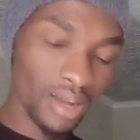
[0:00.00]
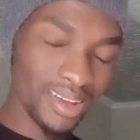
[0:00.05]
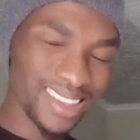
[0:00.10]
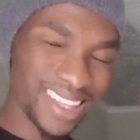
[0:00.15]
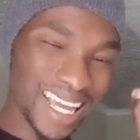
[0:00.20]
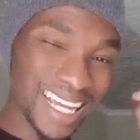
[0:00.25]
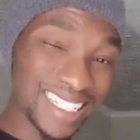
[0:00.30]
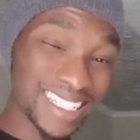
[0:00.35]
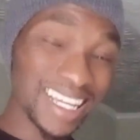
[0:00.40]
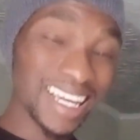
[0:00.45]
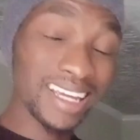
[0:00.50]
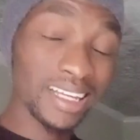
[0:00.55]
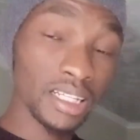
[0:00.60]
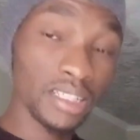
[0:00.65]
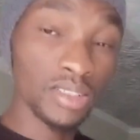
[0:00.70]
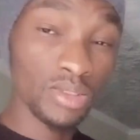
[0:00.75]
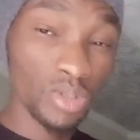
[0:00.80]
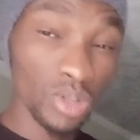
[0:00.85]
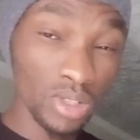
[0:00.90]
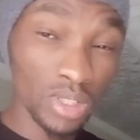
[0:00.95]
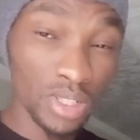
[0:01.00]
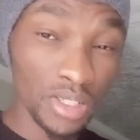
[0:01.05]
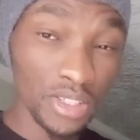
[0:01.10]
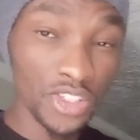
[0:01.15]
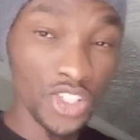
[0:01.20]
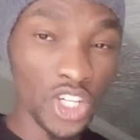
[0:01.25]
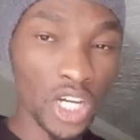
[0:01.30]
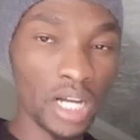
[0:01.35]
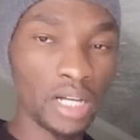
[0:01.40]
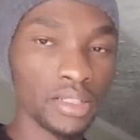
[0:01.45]
that it is not his
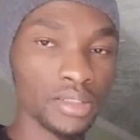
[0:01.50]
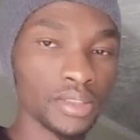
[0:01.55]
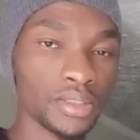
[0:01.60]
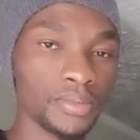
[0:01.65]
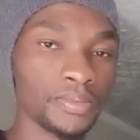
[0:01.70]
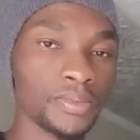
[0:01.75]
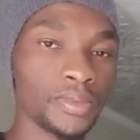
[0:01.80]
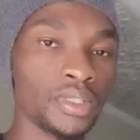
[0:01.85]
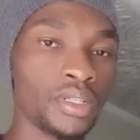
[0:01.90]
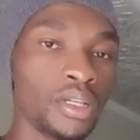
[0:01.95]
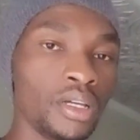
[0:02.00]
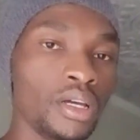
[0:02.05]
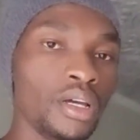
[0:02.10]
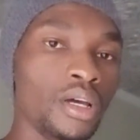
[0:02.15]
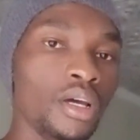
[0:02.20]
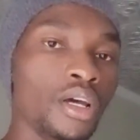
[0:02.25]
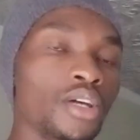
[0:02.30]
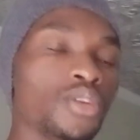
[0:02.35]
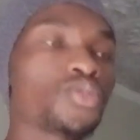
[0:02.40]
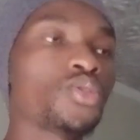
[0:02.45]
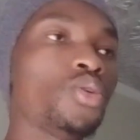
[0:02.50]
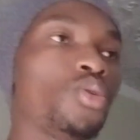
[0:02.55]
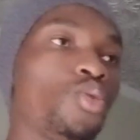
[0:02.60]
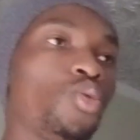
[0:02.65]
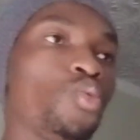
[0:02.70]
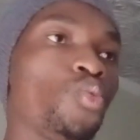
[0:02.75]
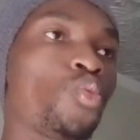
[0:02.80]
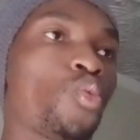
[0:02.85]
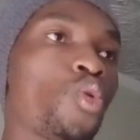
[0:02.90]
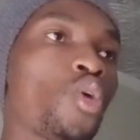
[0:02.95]
child.
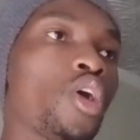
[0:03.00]
So